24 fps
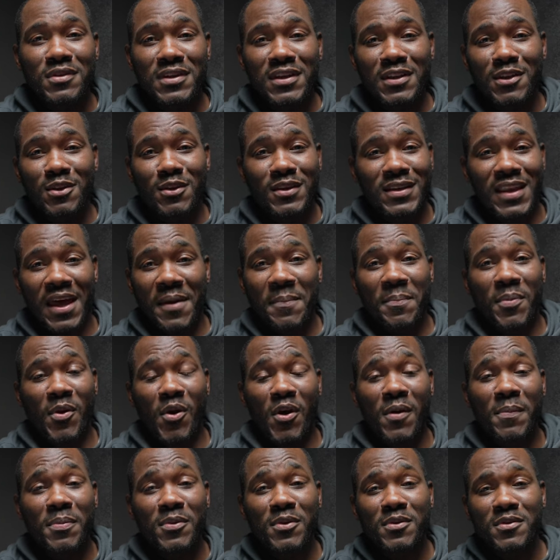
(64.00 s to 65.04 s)
it look like
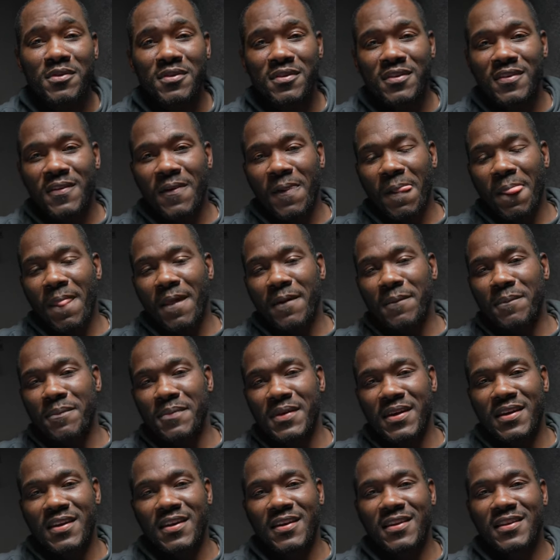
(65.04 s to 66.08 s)
purple
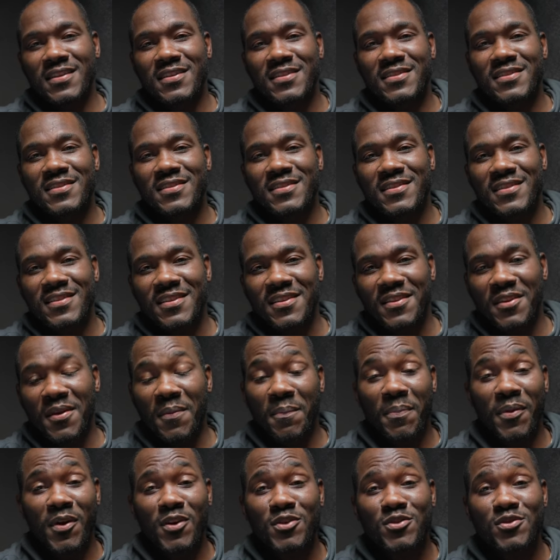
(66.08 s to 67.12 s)
because the
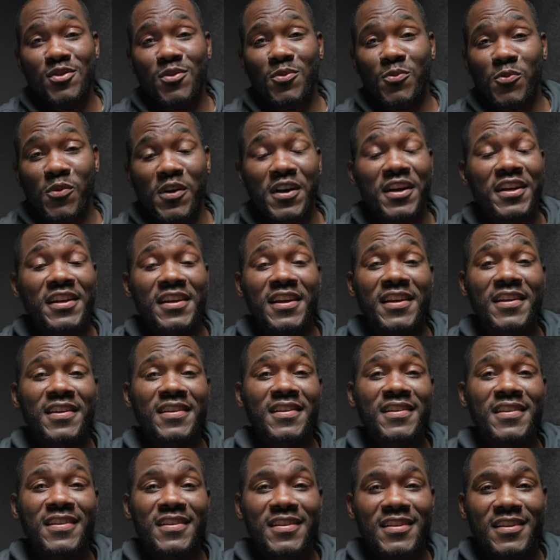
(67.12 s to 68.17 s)
person wearing it
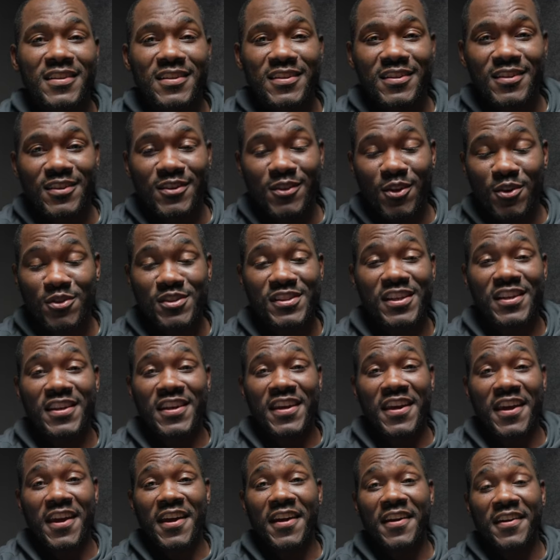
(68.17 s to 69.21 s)
doesn't
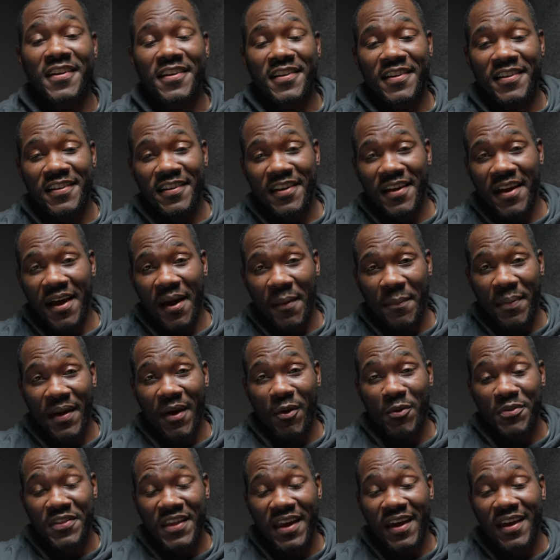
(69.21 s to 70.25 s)
care
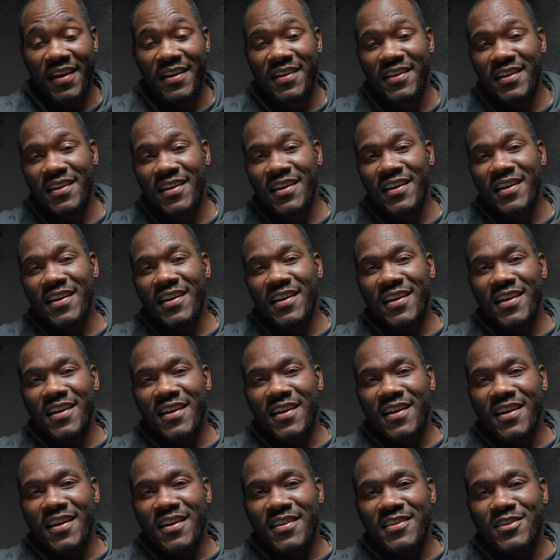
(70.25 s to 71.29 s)
about that.
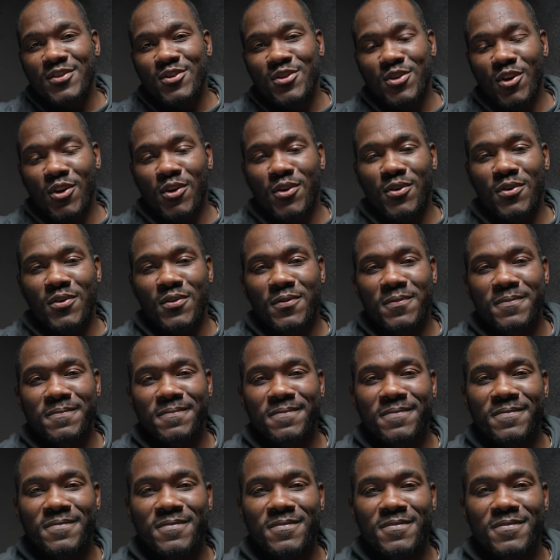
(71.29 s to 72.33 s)
So
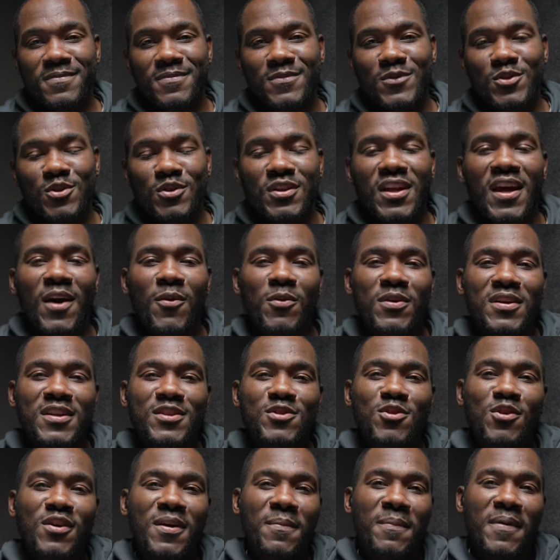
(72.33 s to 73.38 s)
today I want to
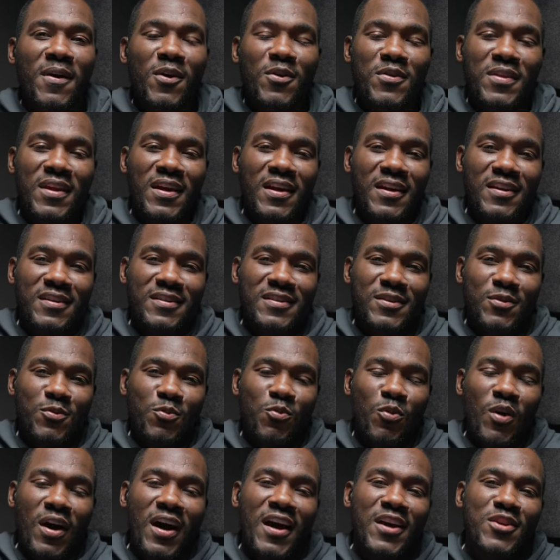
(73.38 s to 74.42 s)
talk about that.
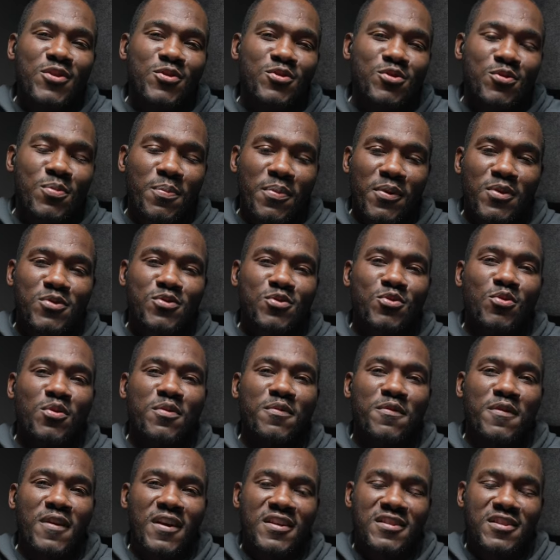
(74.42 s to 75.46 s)
Why are you supposed to
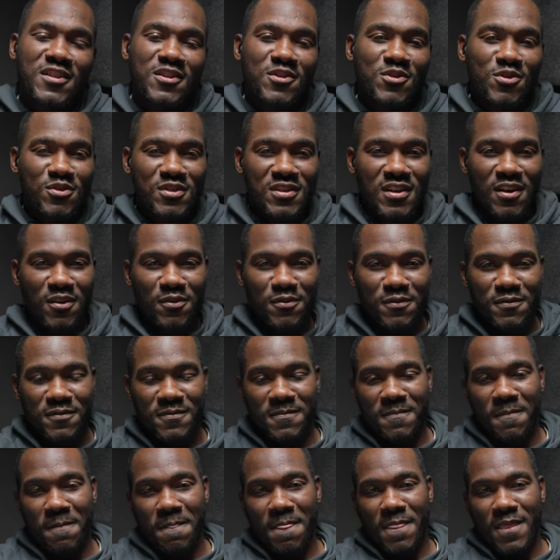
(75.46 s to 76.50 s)
invest in yourself?
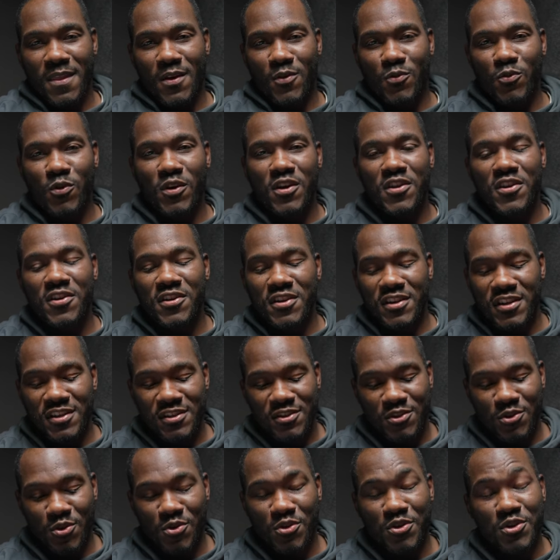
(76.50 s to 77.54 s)
Whether
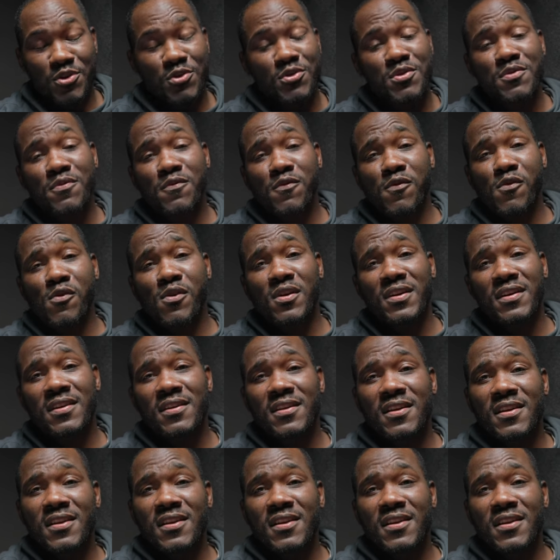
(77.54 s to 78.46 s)
it's your uniform,